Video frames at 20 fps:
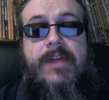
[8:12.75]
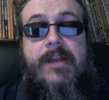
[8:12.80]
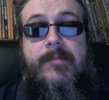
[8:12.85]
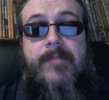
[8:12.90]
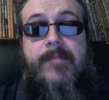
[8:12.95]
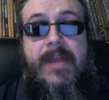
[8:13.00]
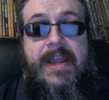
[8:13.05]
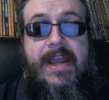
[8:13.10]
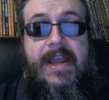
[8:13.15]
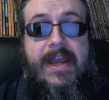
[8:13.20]

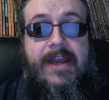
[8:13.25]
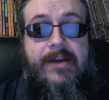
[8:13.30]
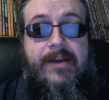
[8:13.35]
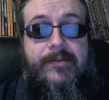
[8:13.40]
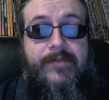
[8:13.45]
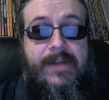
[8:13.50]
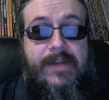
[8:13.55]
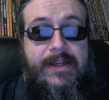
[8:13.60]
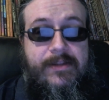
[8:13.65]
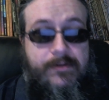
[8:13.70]
rate may
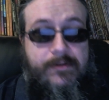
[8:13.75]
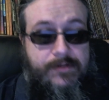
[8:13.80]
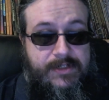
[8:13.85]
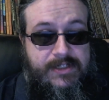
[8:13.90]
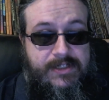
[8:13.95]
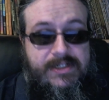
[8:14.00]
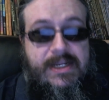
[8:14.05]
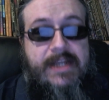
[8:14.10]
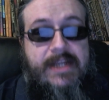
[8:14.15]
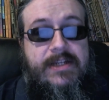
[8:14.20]
have either
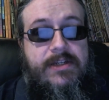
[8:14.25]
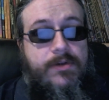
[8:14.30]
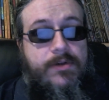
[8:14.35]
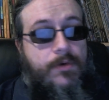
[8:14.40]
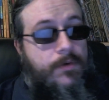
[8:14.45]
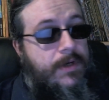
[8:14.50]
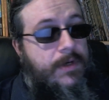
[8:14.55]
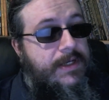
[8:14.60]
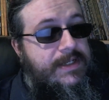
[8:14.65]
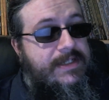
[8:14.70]
stated
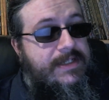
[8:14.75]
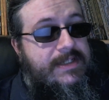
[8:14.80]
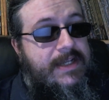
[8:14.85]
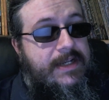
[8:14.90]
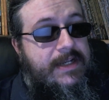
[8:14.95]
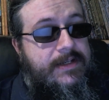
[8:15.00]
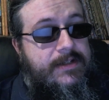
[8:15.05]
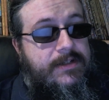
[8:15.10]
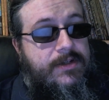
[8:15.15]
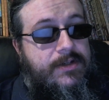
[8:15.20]
or
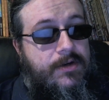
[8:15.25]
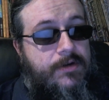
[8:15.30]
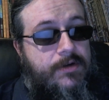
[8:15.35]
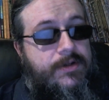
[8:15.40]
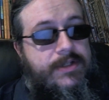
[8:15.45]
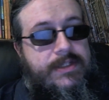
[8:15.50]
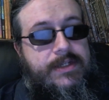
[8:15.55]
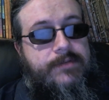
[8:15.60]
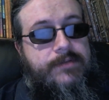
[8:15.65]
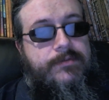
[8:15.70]
unstated
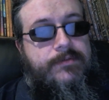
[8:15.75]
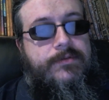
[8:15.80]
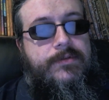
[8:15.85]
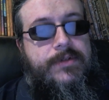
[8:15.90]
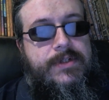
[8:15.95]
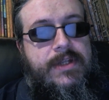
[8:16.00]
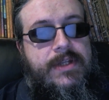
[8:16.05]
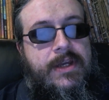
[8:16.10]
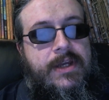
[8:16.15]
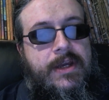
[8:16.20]
courtesy
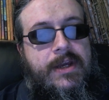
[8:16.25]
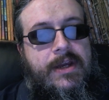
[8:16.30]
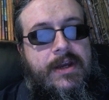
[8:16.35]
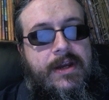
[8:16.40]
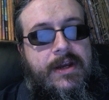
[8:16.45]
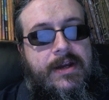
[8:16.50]
rules